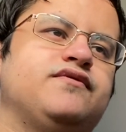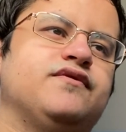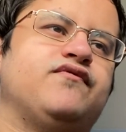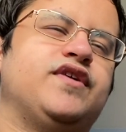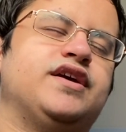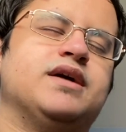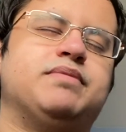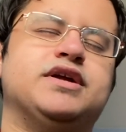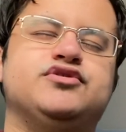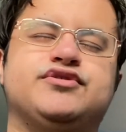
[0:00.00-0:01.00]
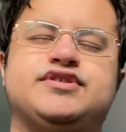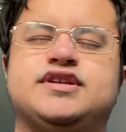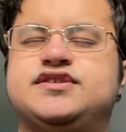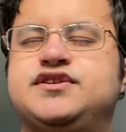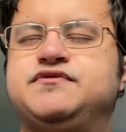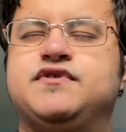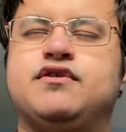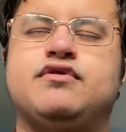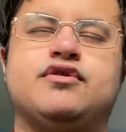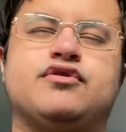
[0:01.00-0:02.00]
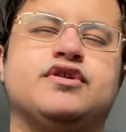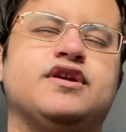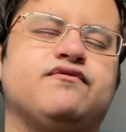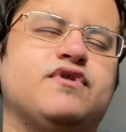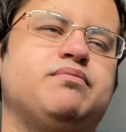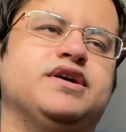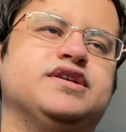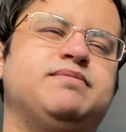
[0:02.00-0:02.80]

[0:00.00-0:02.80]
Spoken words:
for thinking that Ben Johnson and Soufal are good enough right backs.